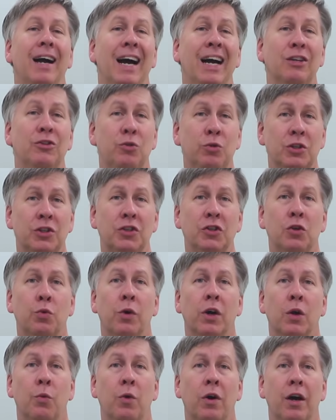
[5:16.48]
I do still
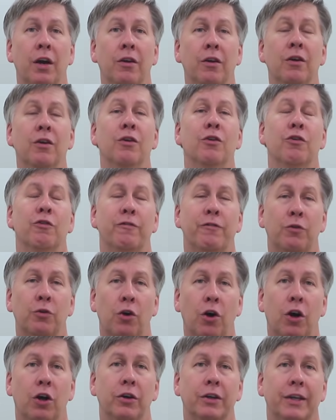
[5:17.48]
wear one
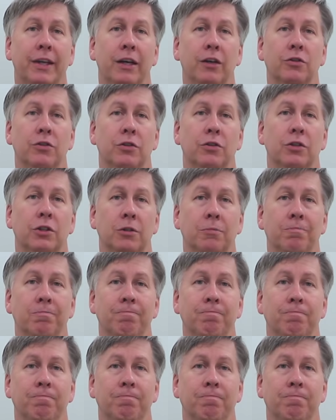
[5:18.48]
for all encounters.